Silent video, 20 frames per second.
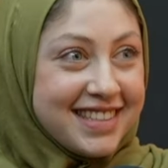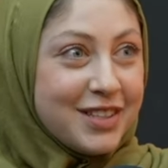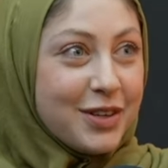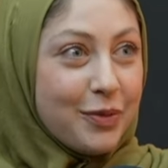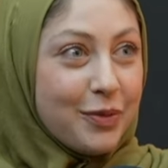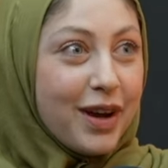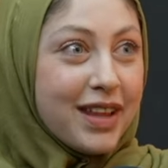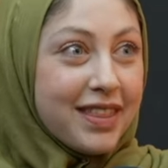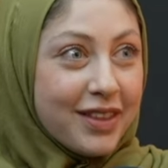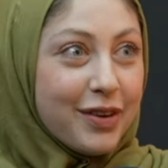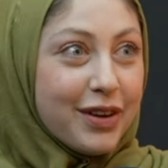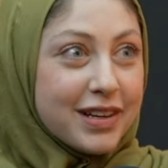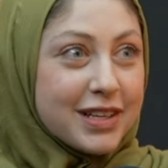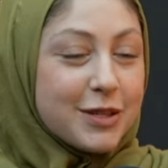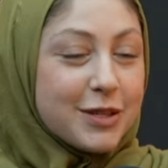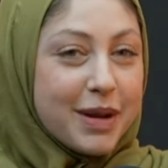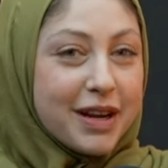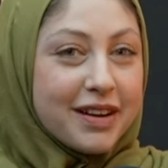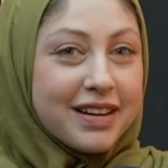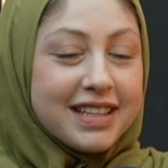to what they're
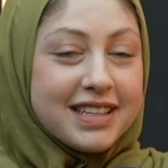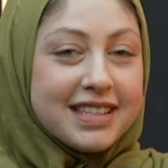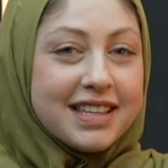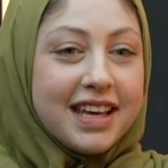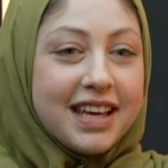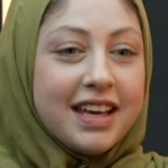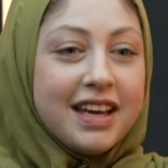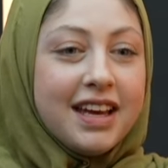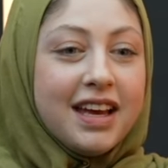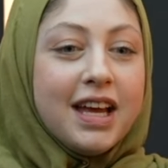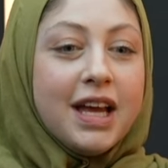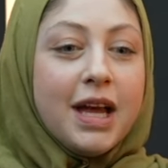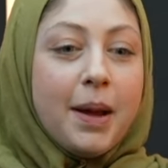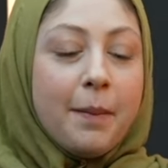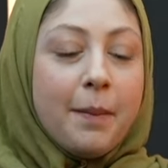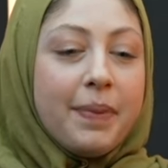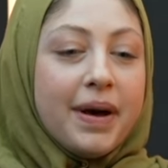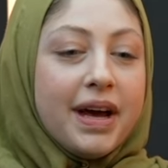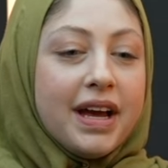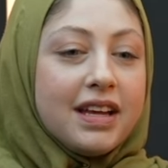experiencing.
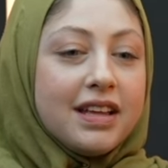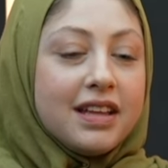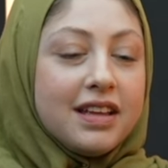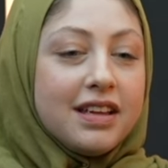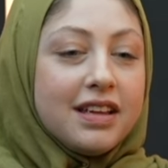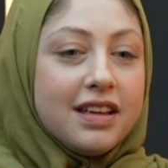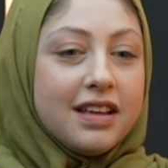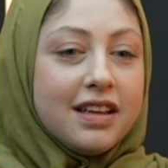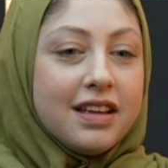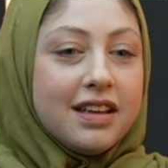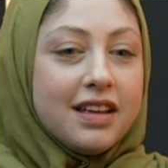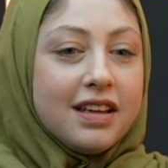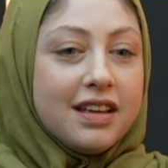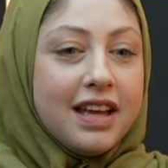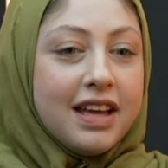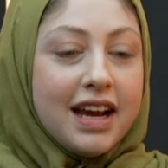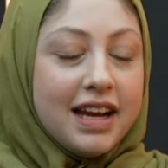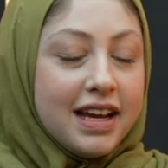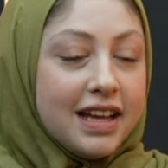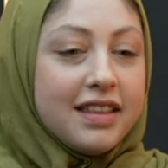But
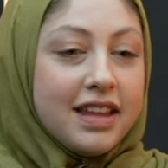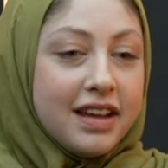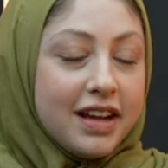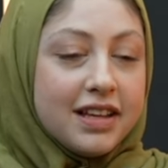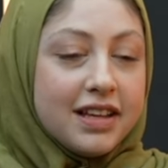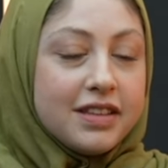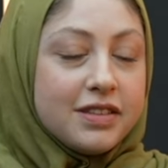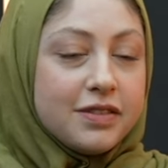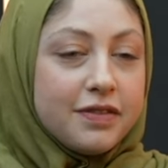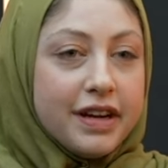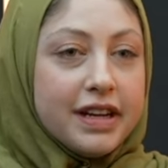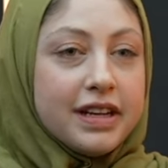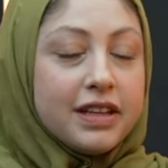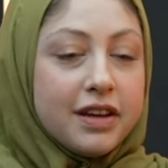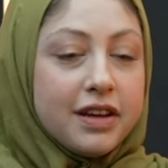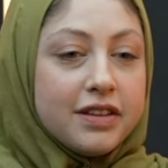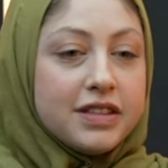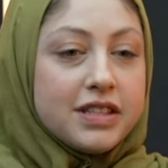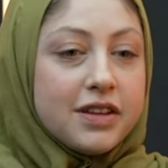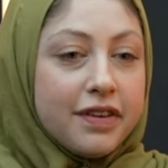yeah, it, it's very
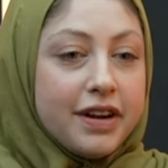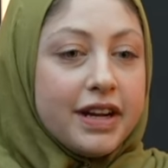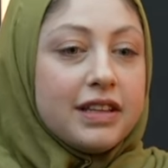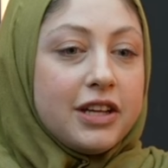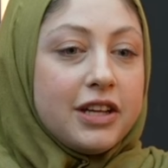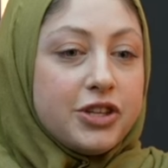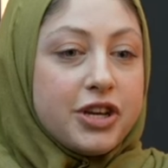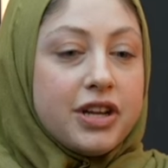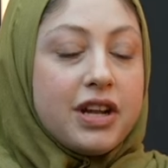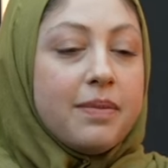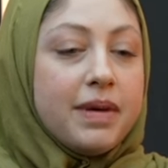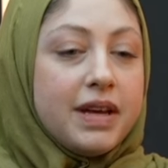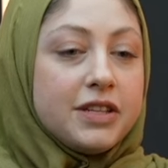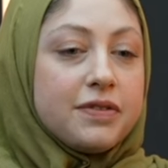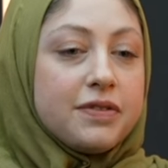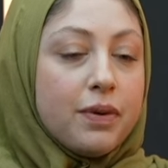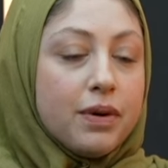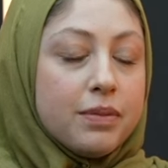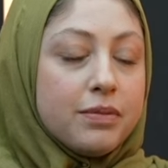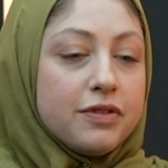it's a very legitimate
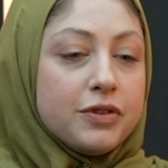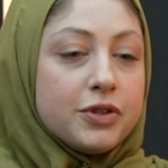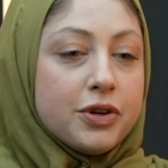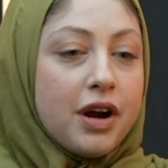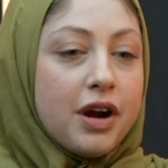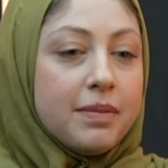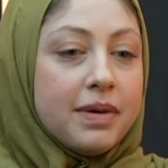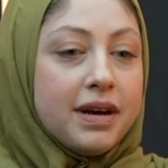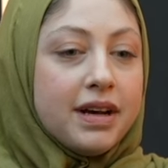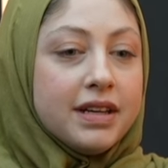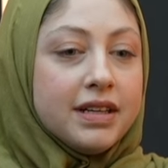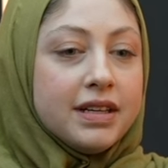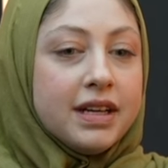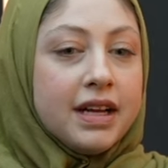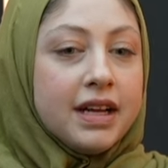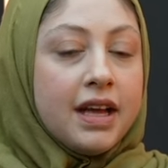form of trauma.